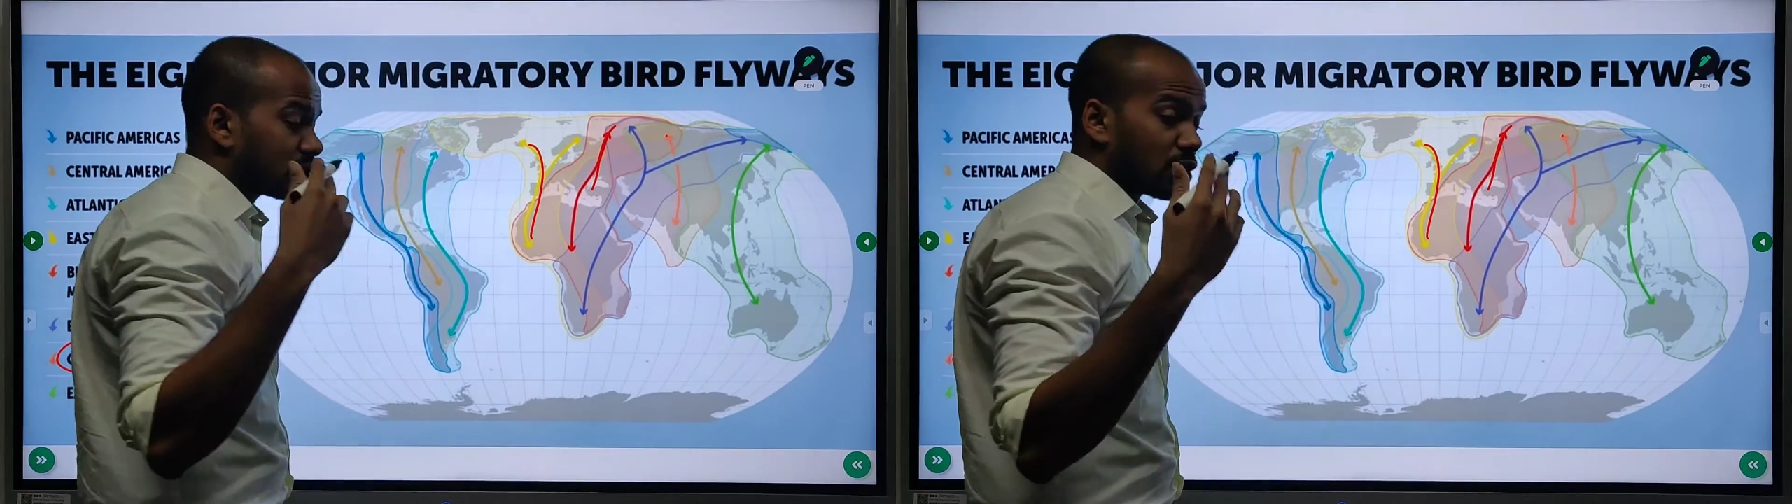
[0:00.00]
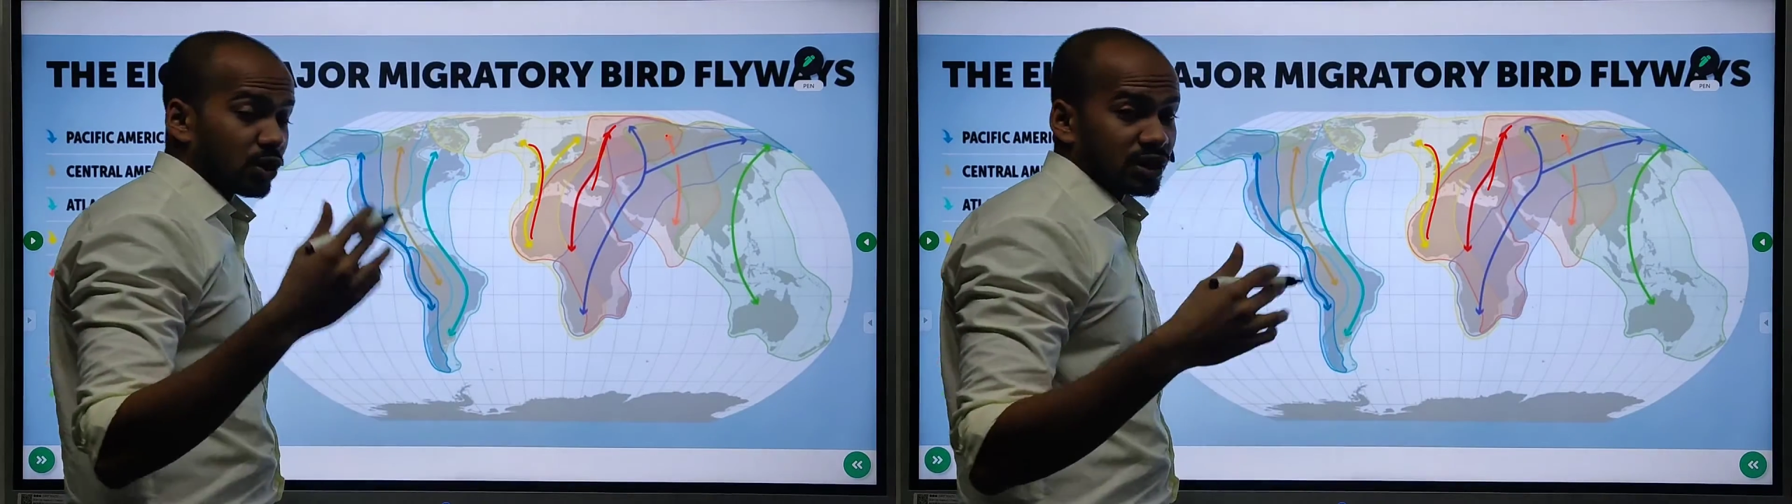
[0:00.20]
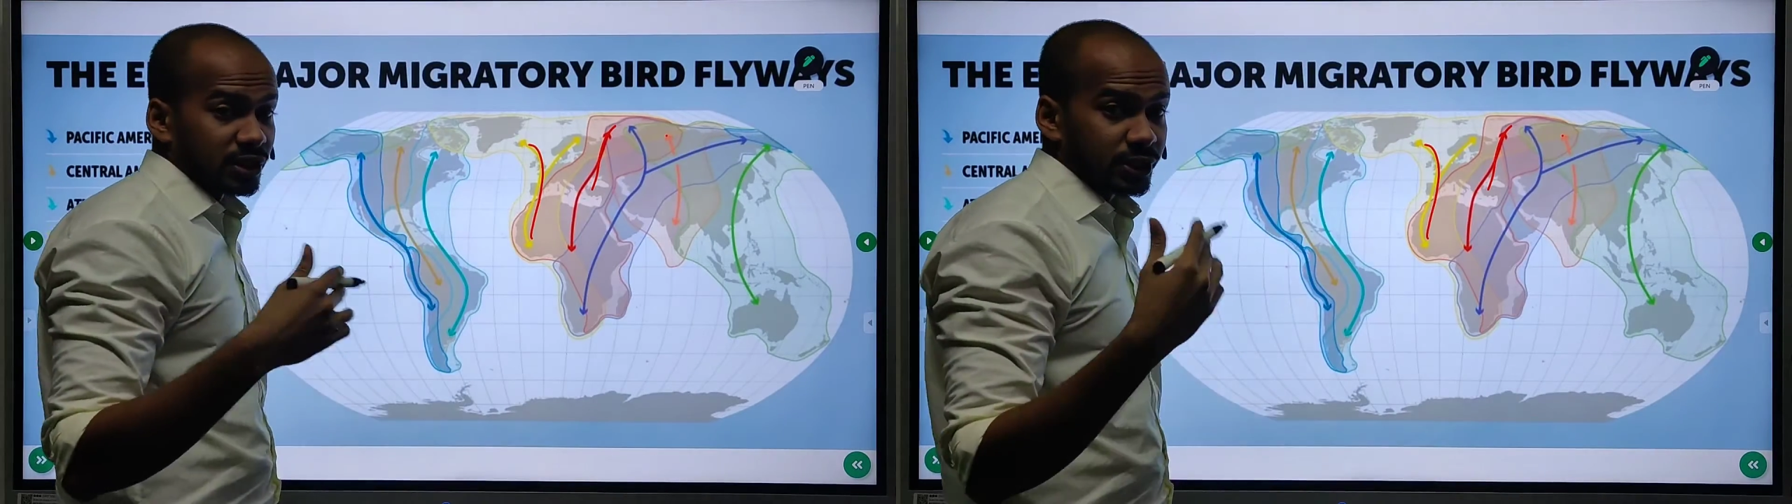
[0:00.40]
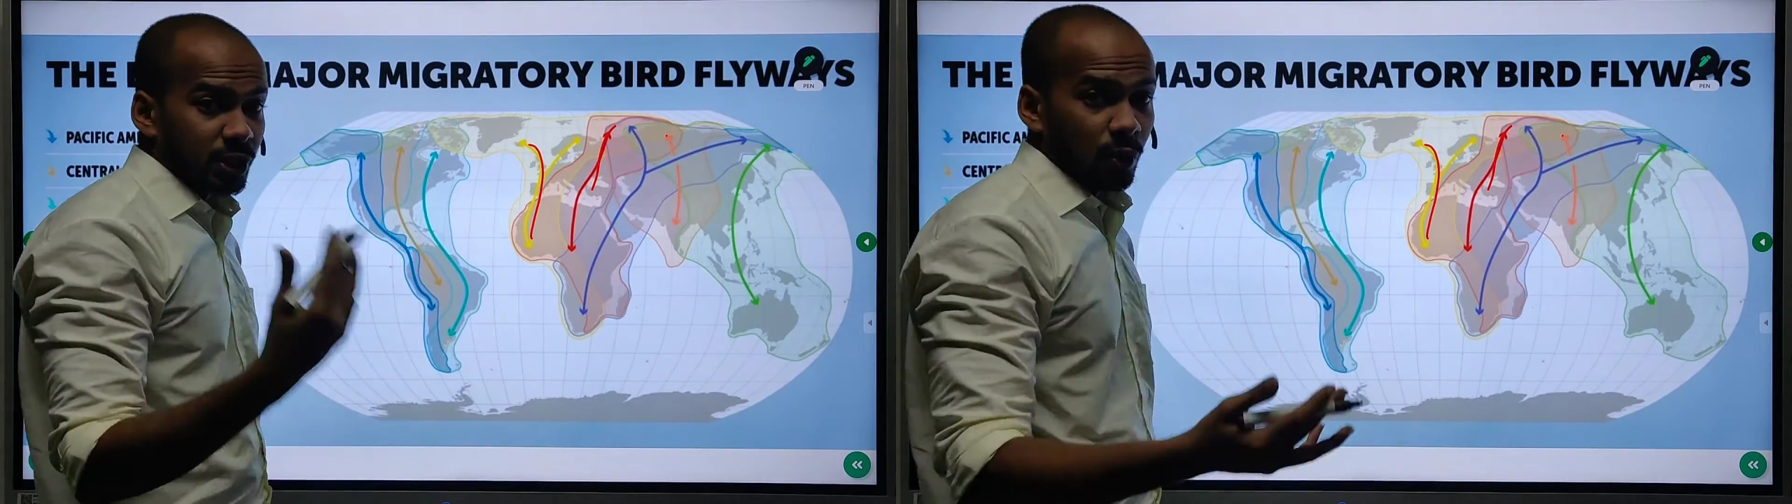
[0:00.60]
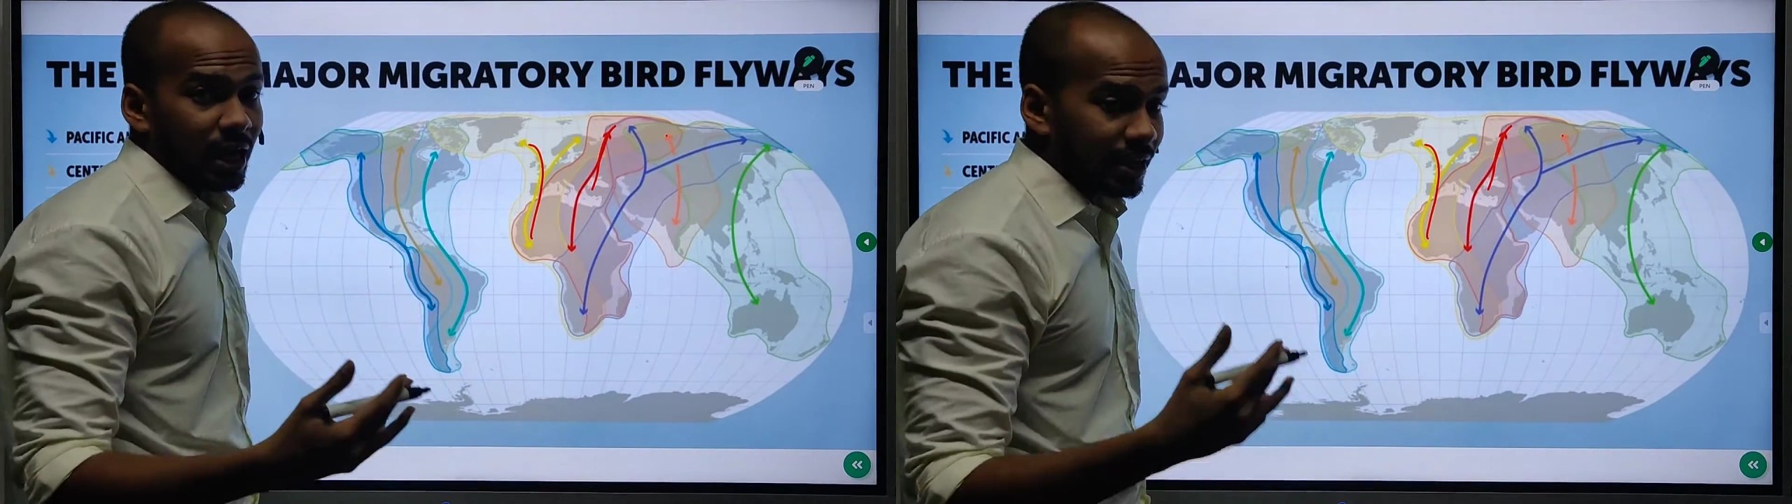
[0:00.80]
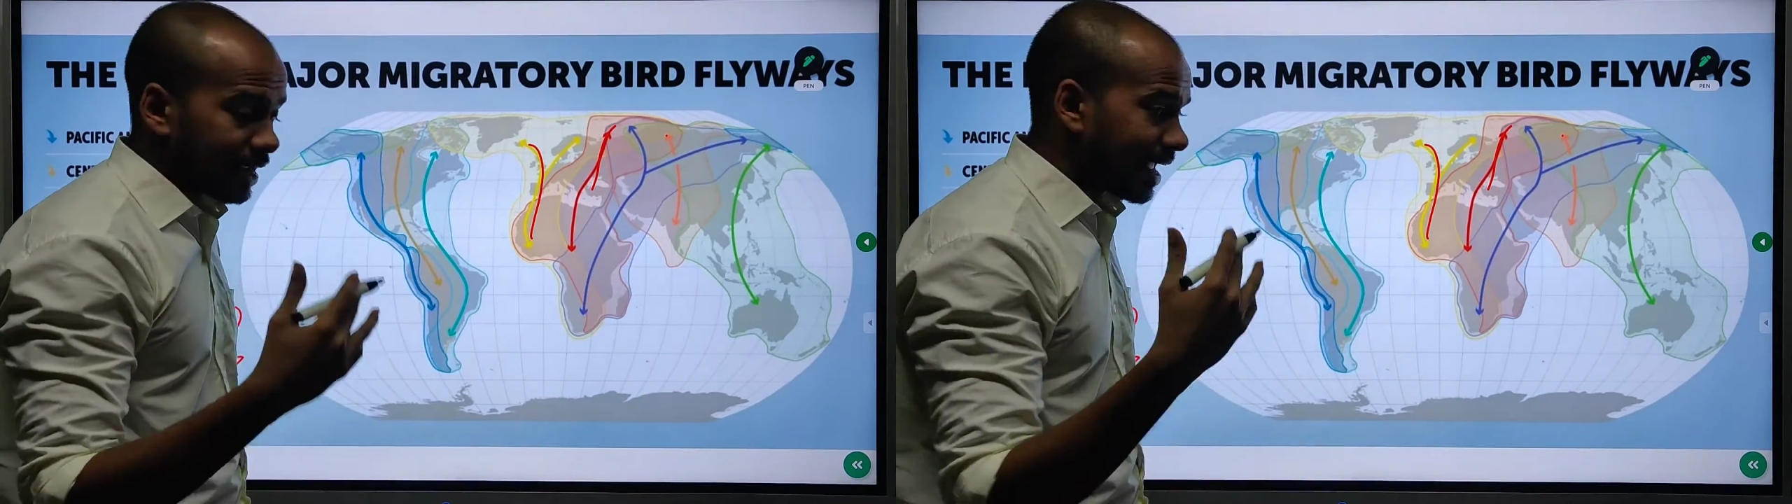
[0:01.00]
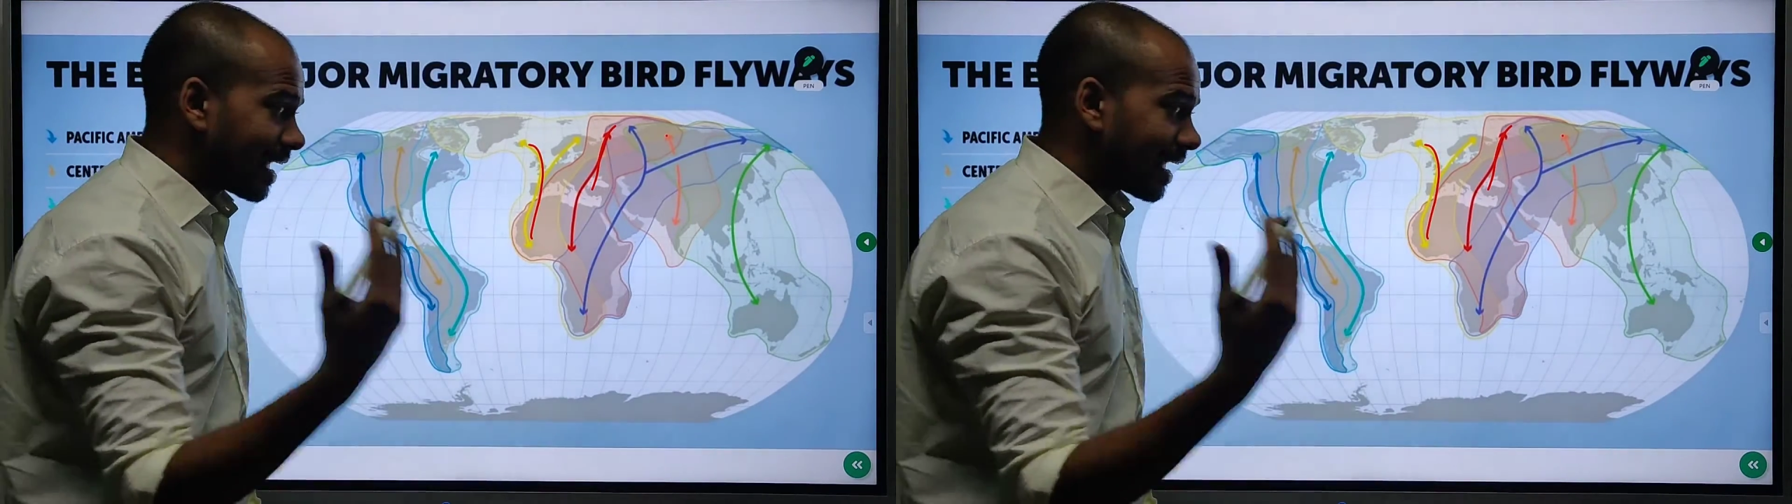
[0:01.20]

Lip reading: order to show that